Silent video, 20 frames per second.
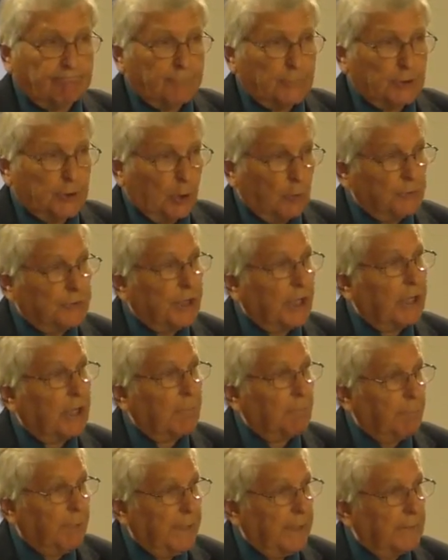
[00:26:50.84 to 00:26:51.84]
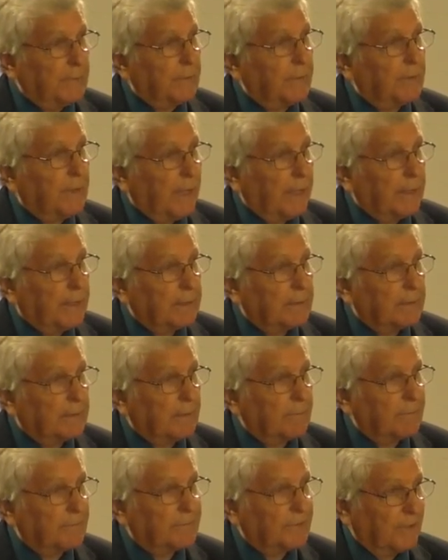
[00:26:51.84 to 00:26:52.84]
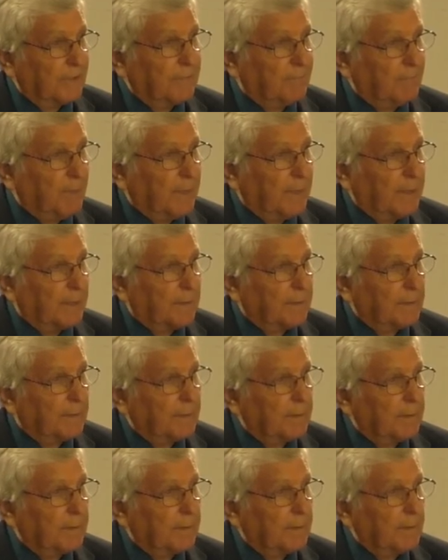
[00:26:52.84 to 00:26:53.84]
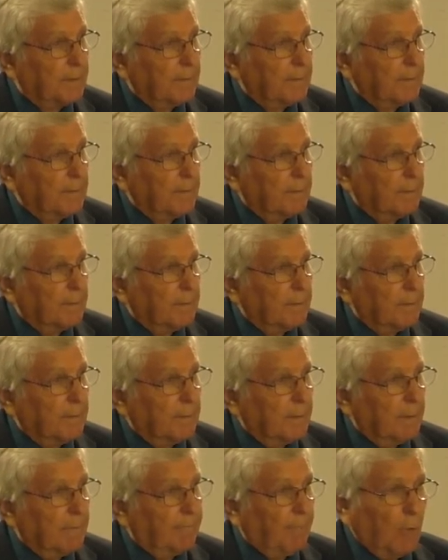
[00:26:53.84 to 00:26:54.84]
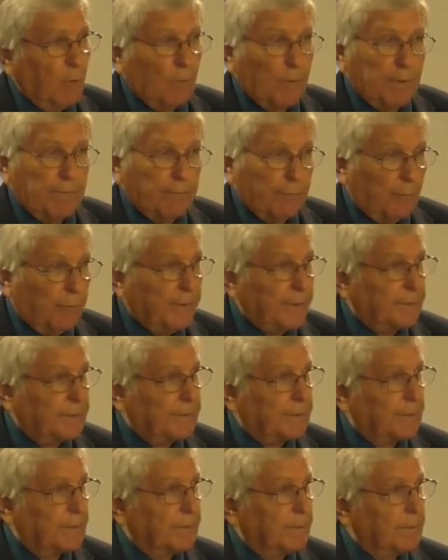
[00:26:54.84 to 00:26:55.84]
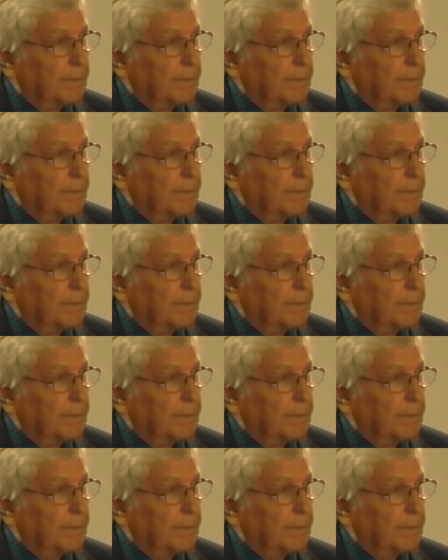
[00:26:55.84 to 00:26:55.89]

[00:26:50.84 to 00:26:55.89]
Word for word: so shall it be in the days of the Son of Man. And folks, we've reached